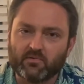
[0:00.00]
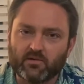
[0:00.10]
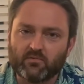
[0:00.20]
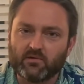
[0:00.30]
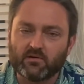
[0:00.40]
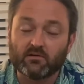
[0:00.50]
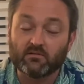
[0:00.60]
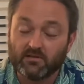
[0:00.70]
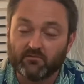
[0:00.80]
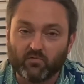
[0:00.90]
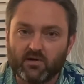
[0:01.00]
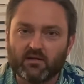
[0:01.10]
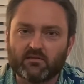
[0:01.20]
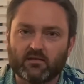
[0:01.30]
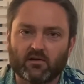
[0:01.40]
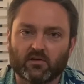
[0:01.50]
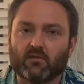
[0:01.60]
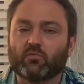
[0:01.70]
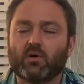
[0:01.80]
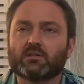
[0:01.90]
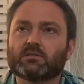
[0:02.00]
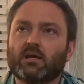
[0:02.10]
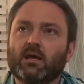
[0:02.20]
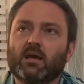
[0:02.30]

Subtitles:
that we live with and our loved ones,